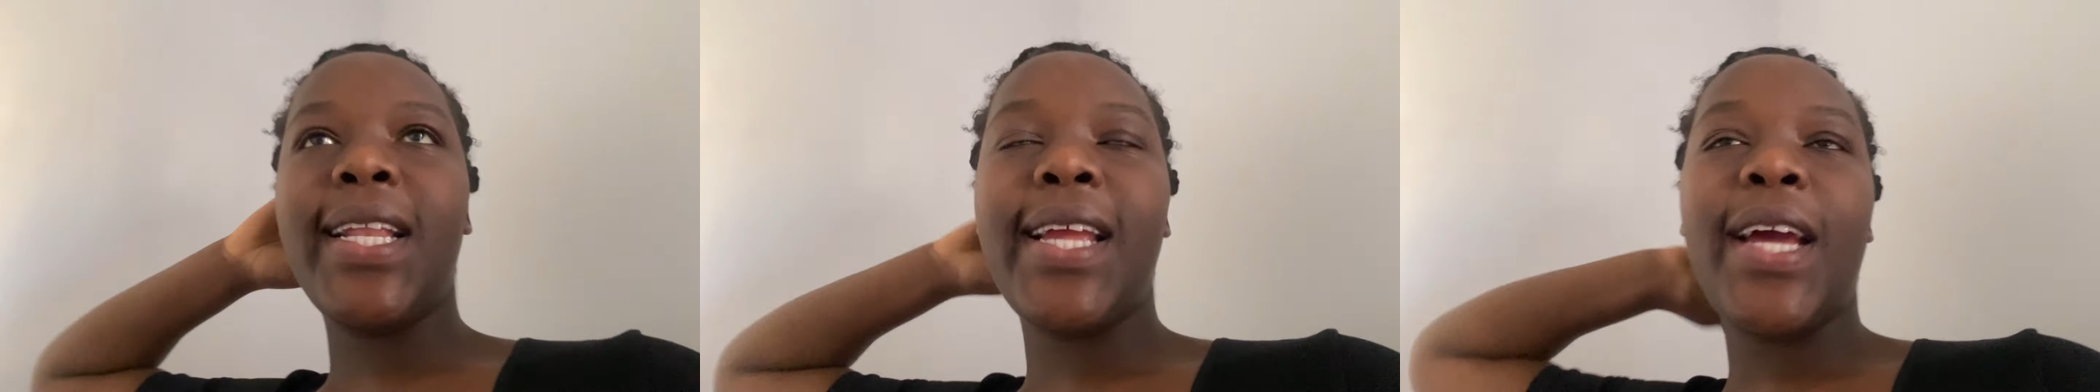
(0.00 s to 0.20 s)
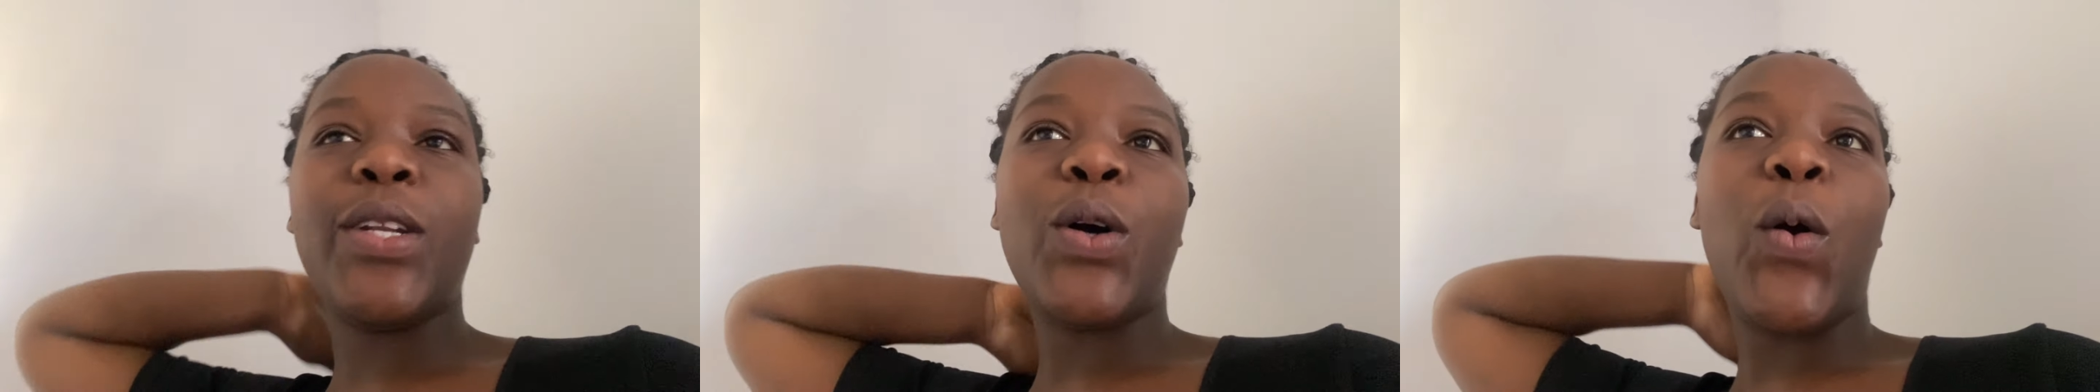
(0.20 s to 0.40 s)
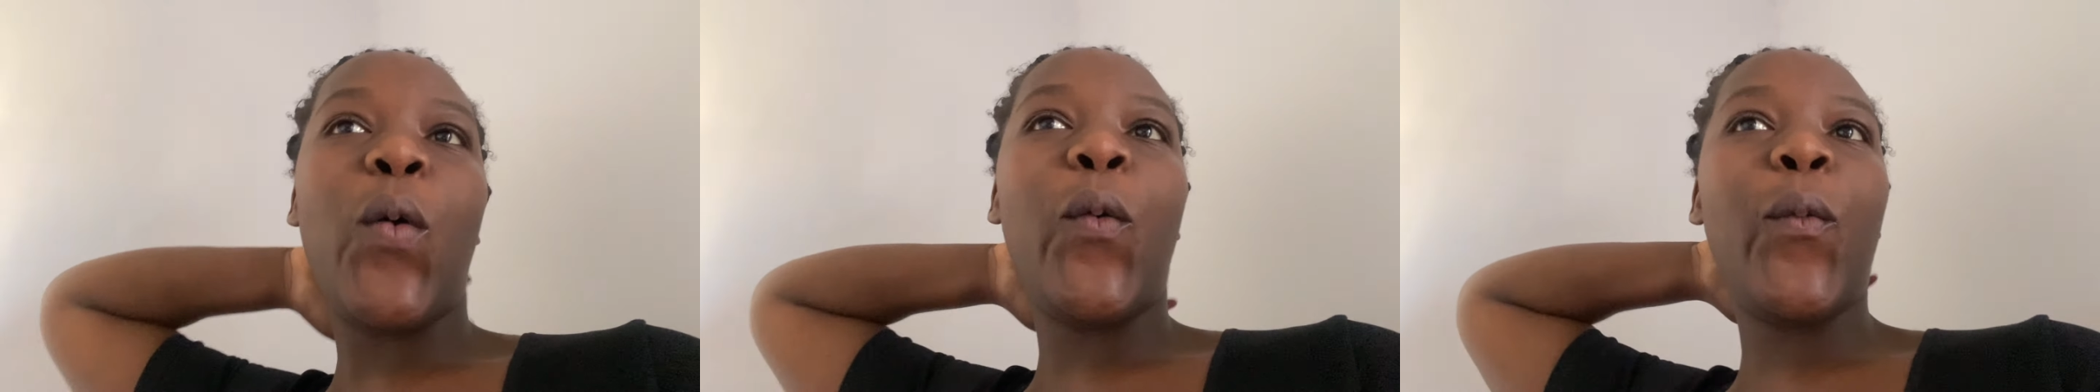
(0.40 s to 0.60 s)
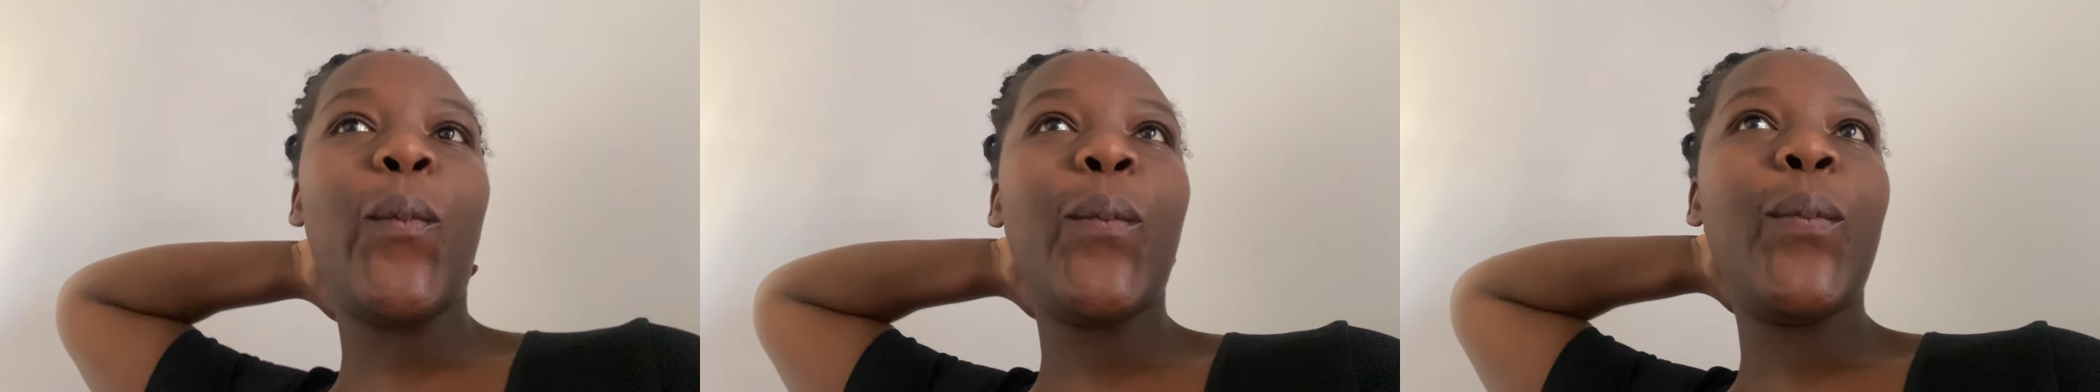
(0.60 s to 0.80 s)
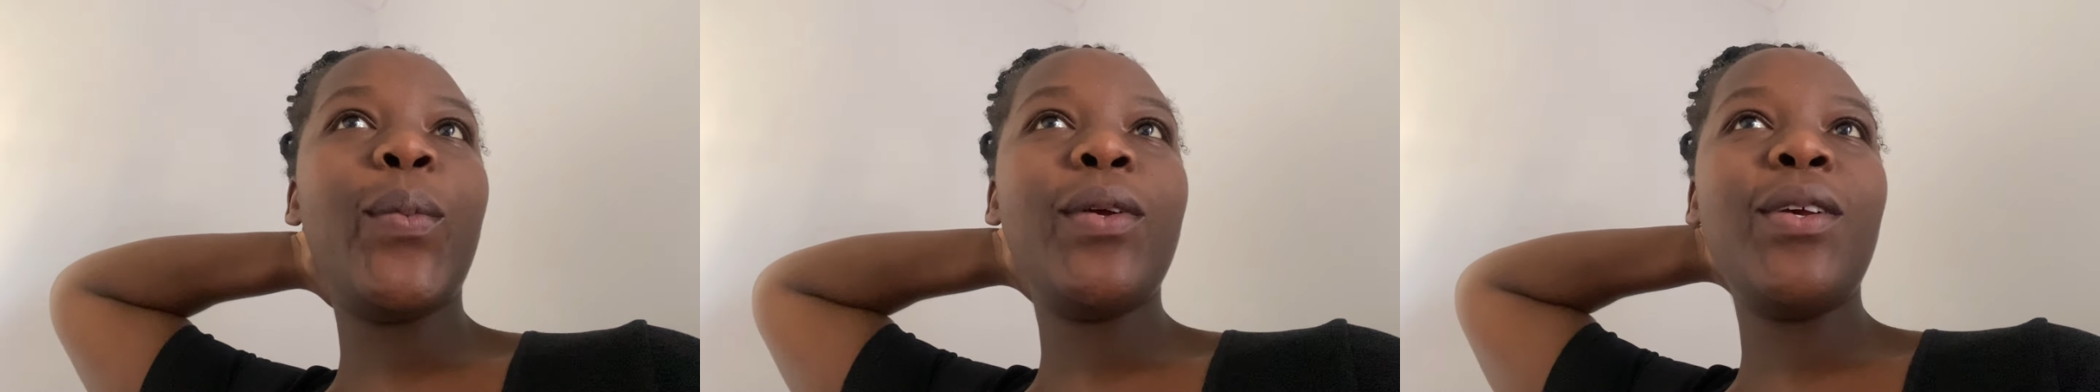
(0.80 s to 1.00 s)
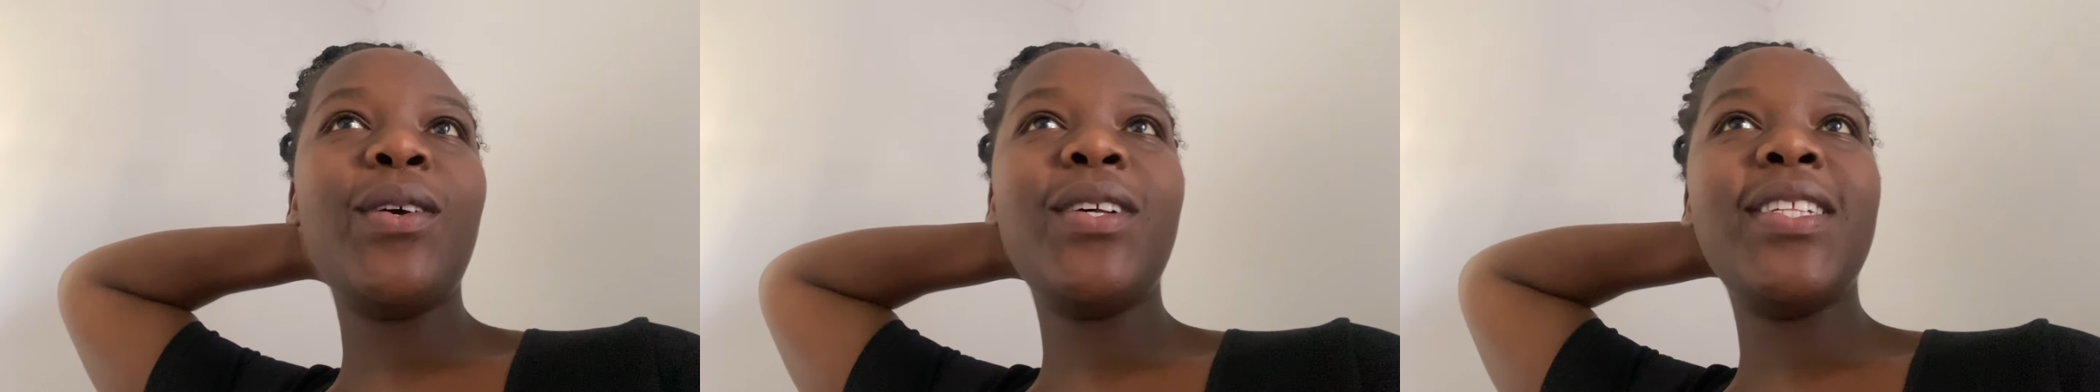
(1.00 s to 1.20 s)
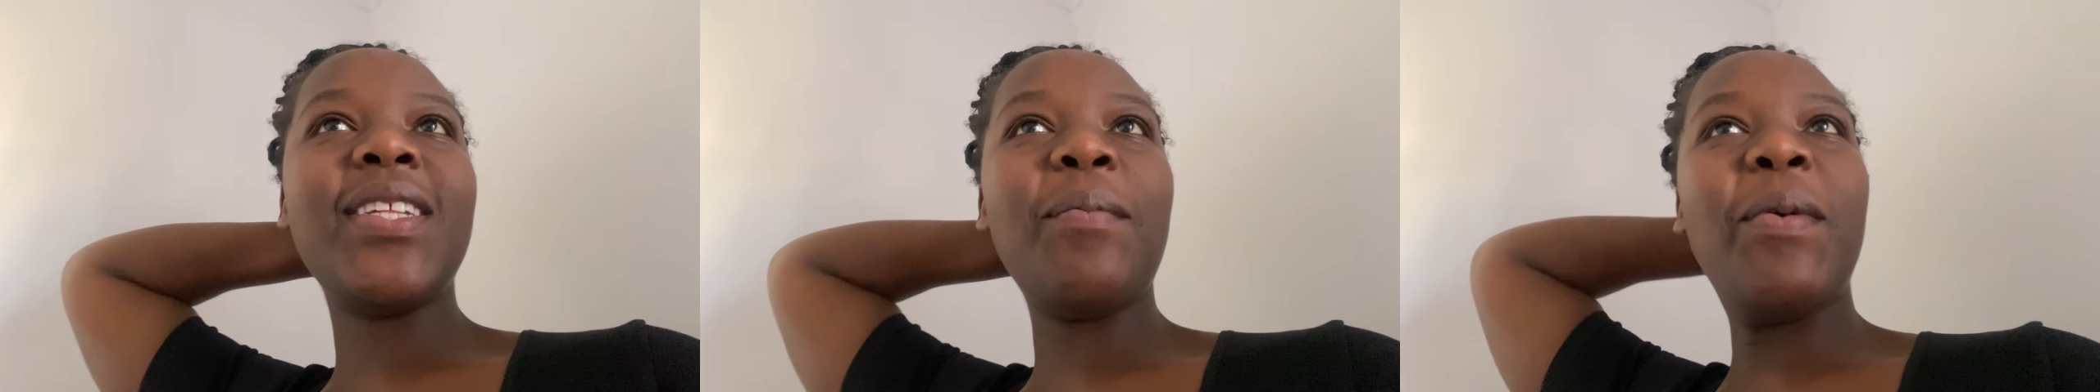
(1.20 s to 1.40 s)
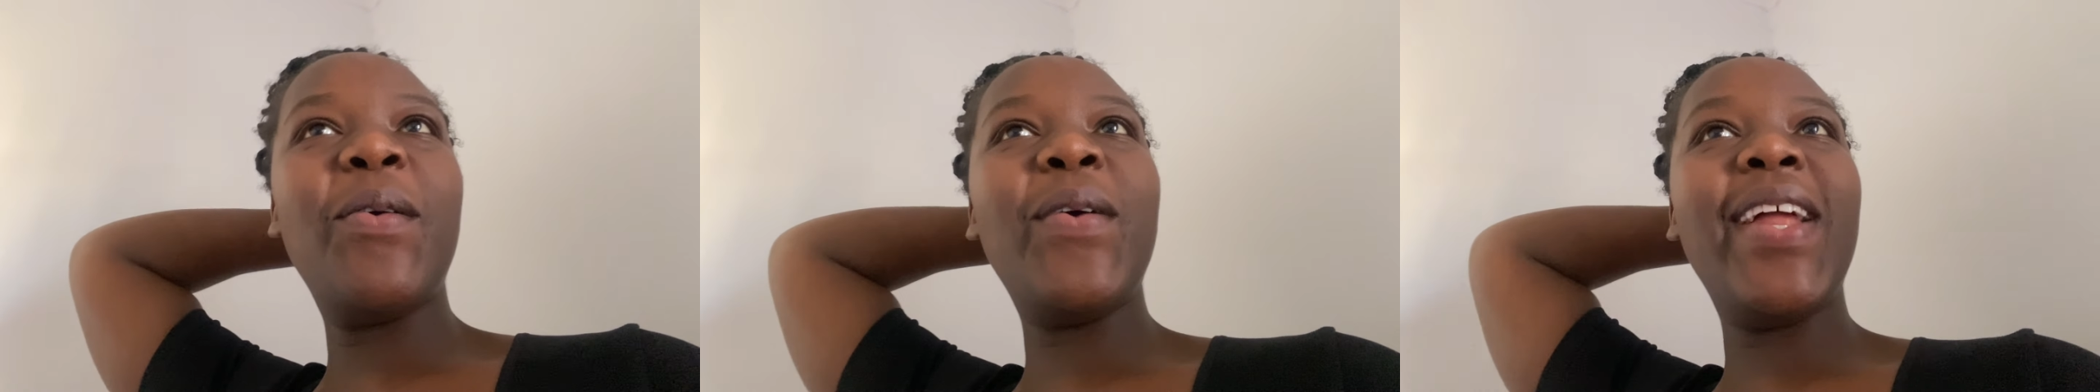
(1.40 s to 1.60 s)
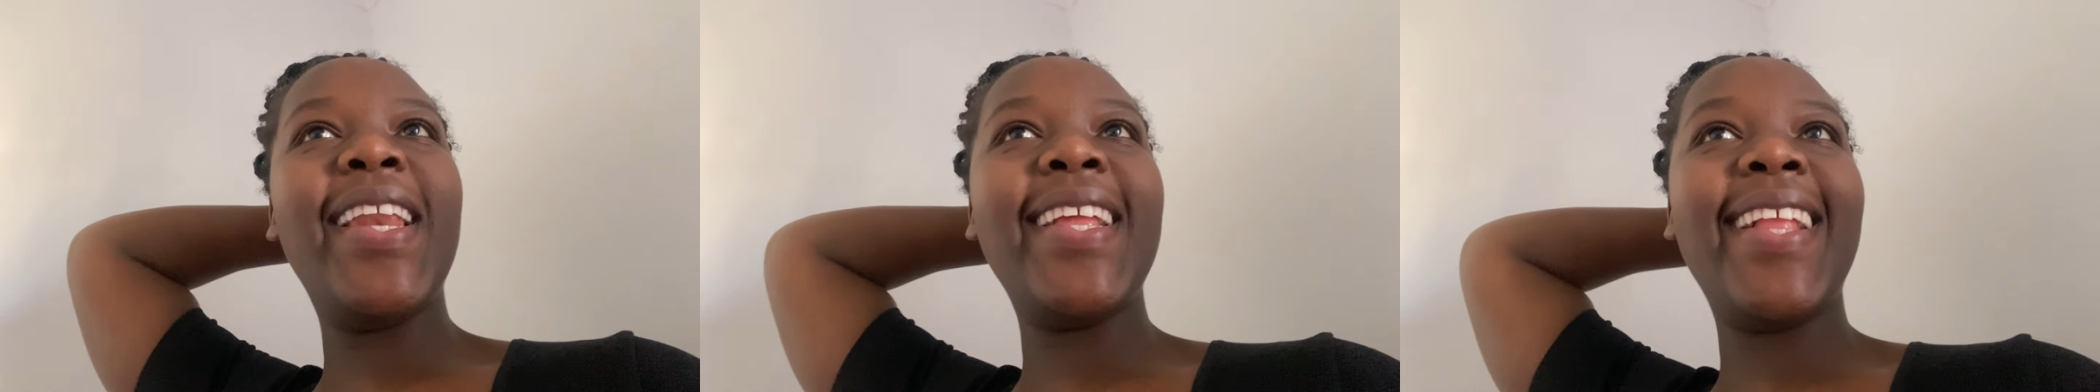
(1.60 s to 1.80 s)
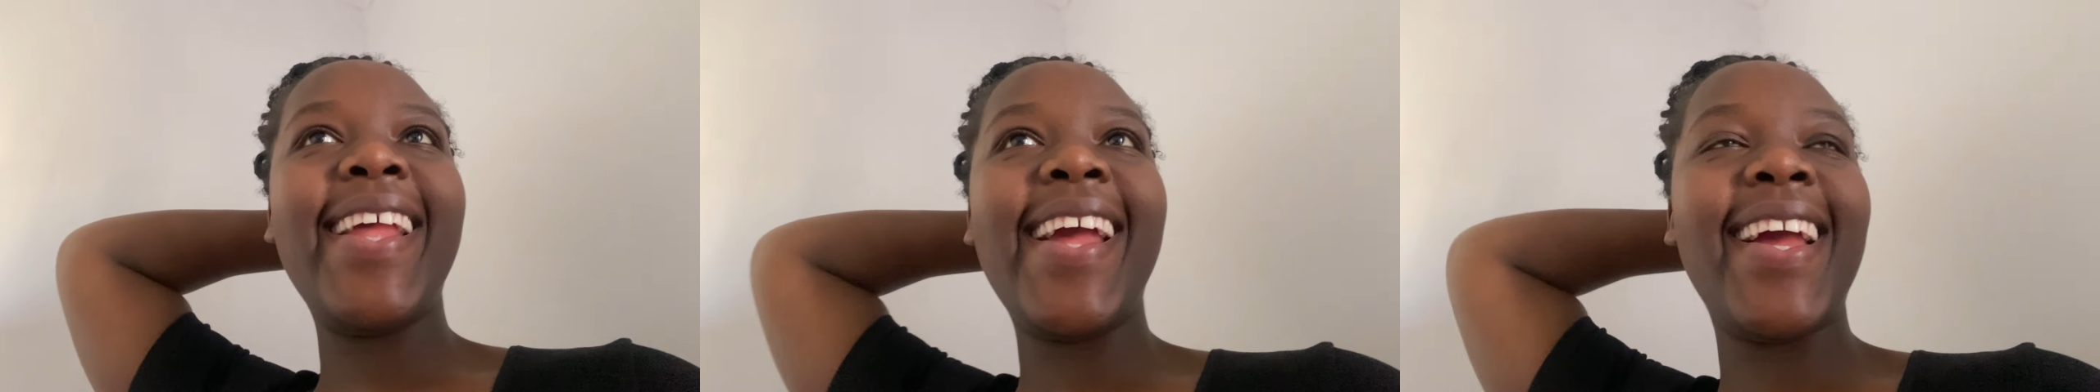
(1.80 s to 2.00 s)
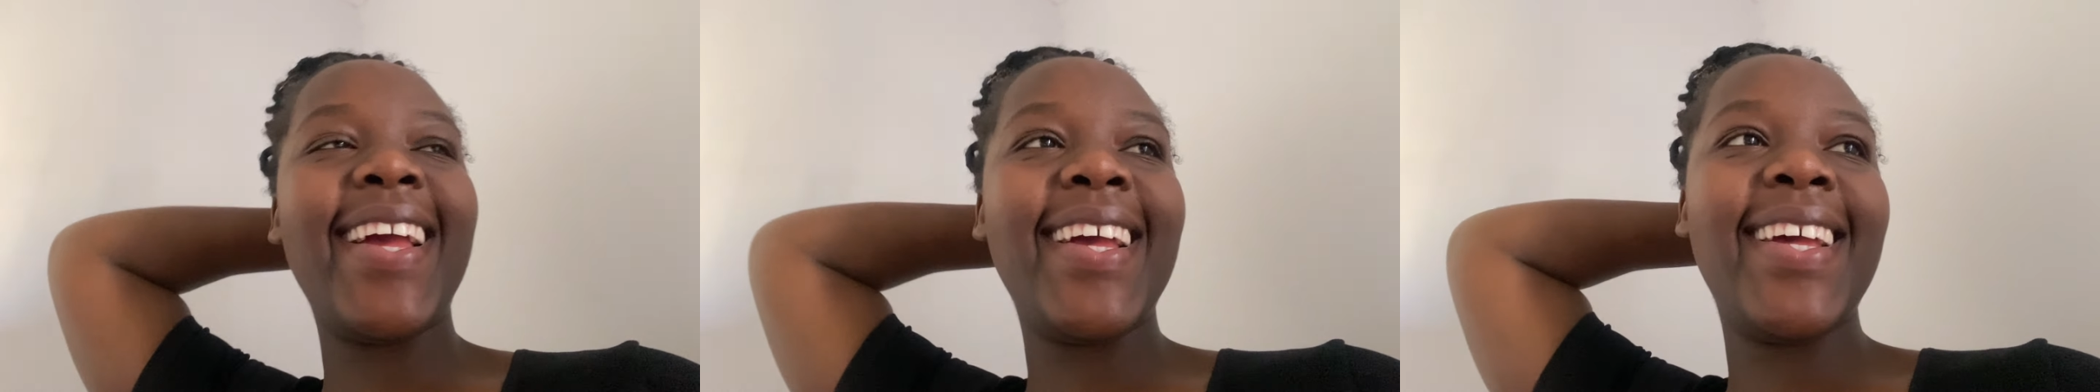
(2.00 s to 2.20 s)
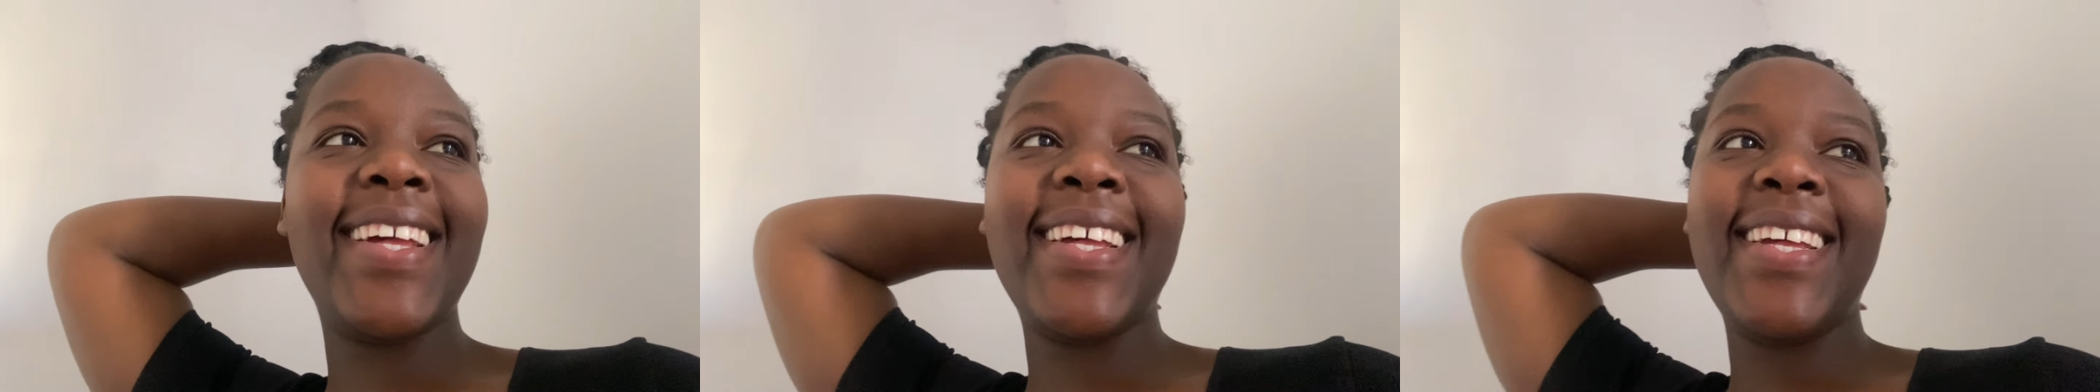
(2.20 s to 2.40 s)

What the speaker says: at home. Yes, about everything.